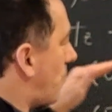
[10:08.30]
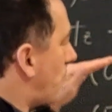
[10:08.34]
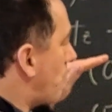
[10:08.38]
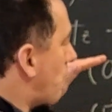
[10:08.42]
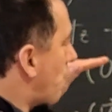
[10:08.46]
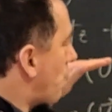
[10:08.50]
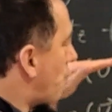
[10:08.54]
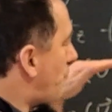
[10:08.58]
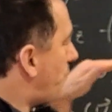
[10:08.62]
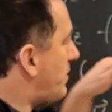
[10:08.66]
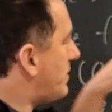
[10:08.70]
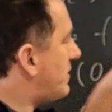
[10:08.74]
a
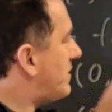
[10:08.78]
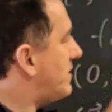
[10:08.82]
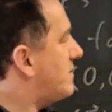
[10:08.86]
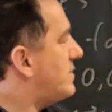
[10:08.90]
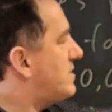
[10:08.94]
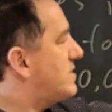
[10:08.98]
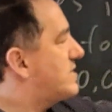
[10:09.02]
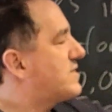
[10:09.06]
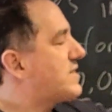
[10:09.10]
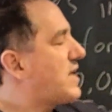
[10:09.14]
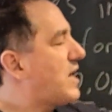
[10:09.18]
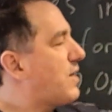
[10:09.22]
movement
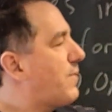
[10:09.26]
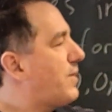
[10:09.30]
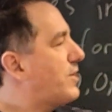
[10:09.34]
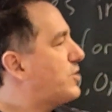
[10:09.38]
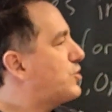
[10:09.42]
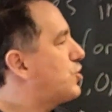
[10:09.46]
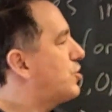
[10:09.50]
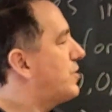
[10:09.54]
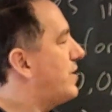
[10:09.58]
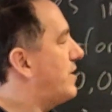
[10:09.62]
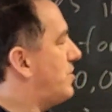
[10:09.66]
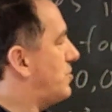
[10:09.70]
in this
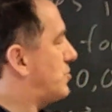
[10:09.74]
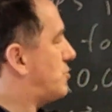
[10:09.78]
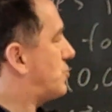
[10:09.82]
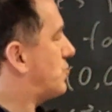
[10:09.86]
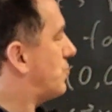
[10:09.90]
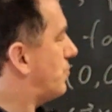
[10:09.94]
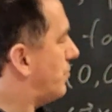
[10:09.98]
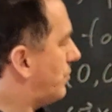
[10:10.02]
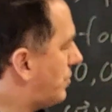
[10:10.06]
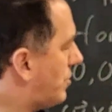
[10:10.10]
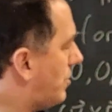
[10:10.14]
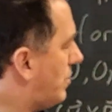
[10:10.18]
direction and a
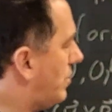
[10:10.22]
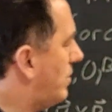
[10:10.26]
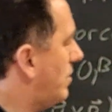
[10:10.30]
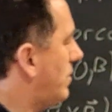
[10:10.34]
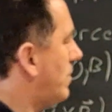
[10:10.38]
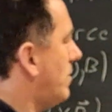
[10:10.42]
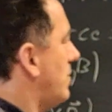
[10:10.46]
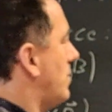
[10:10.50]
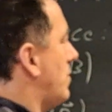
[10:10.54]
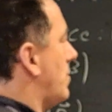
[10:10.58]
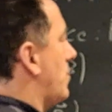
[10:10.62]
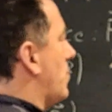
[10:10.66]
circle,